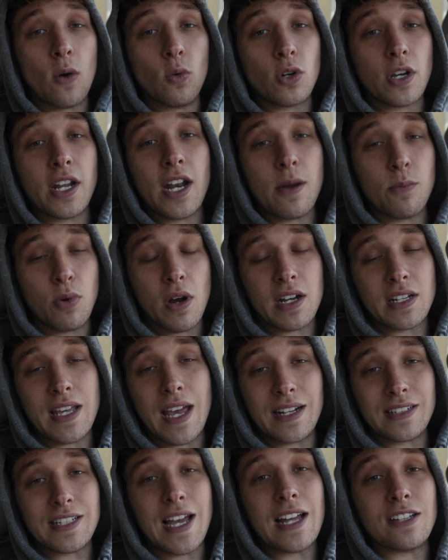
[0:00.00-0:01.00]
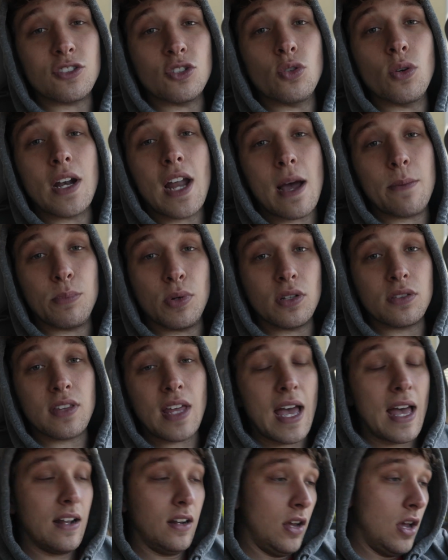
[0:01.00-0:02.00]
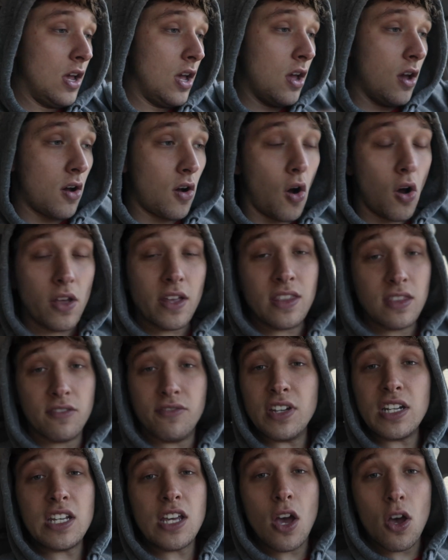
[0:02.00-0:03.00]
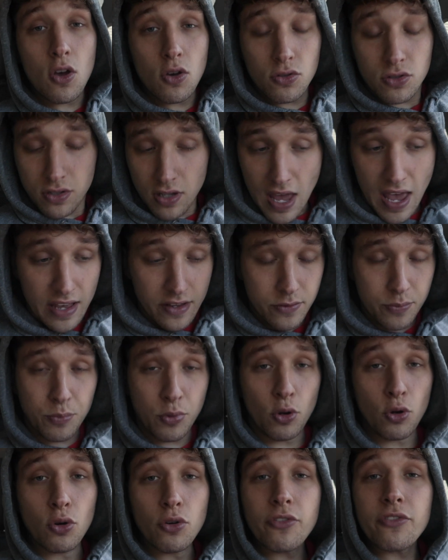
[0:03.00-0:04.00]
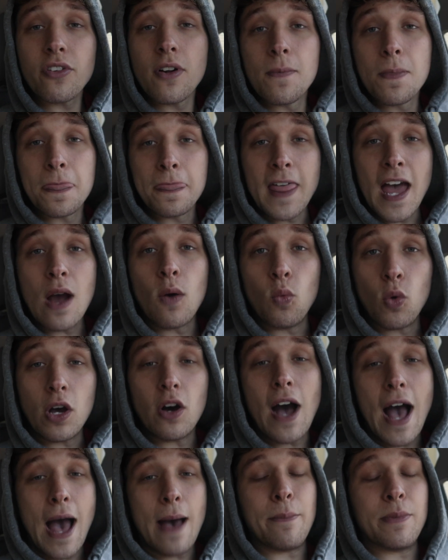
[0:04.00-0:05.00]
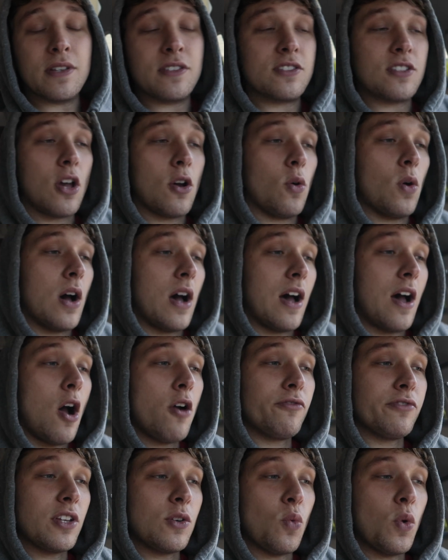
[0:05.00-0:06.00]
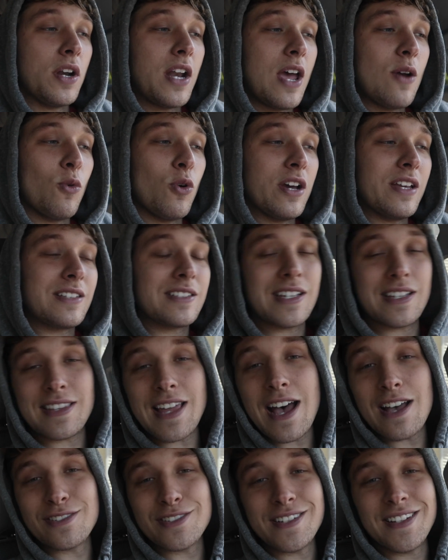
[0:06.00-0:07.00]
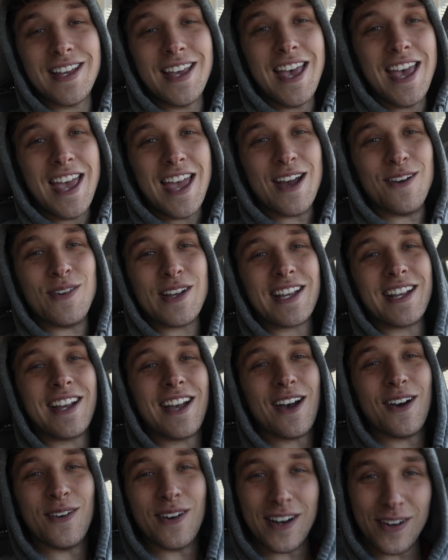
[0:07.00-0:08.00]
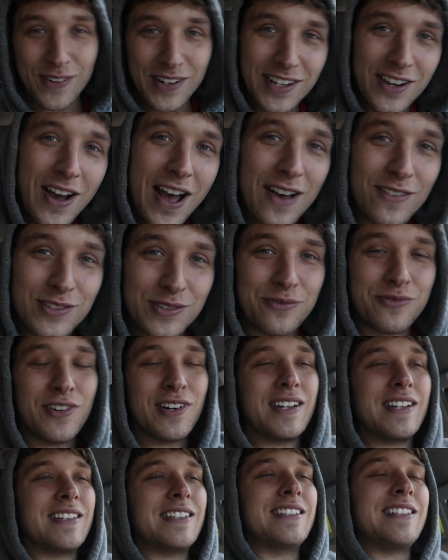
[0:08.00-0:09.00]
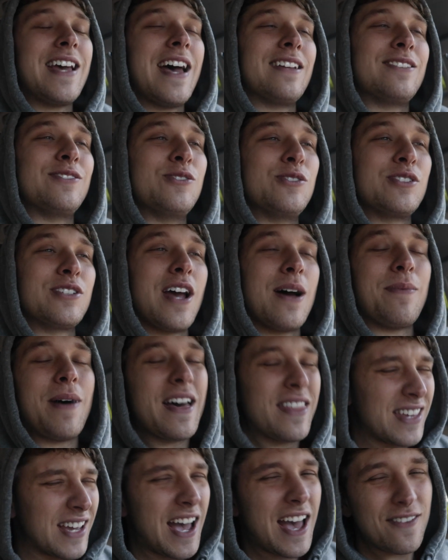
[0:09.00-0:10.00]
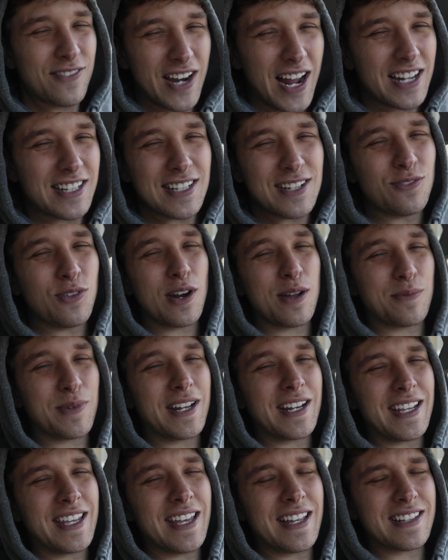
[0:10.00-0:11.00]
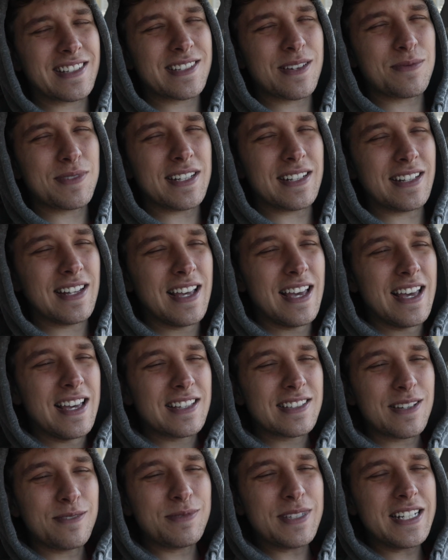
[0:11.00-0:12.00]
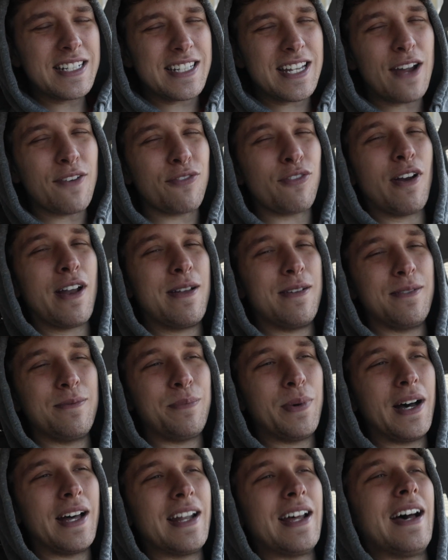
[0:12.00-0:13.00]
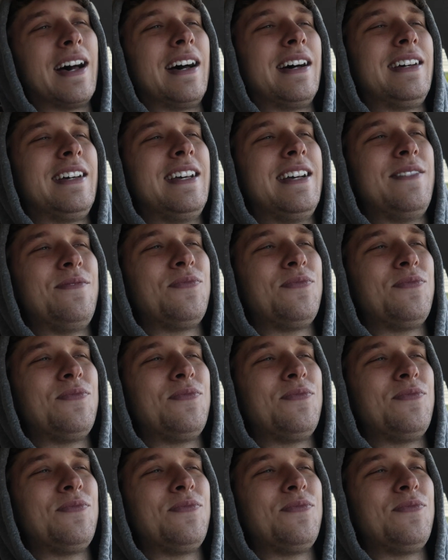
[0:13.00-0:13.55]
I will get a Bread Gang tattoo, and I put that in the videos as proof that will happen. So uh, hopefully one day we'll hit ten thousand and we can go uh, we can go have some fun at the tattoo shop. I think I have an idea of what I'm gonna get, something something different, but uh,